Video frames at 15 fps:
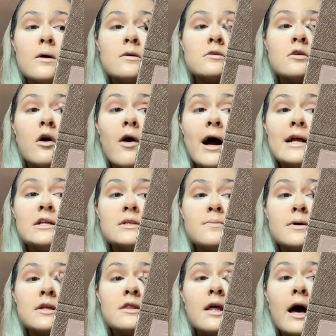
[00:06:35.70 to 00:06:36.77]
So I just
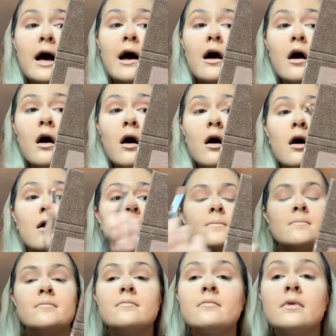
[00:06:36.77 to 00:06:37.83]
put that
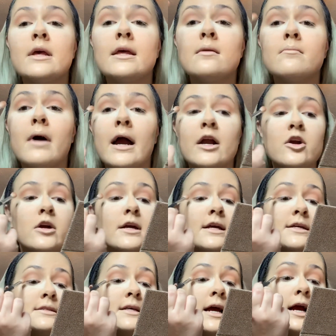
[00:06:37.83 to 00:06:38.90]
in my
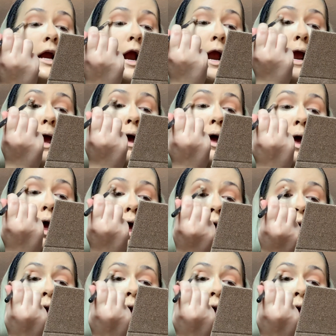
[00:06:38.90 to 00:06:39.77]
crease area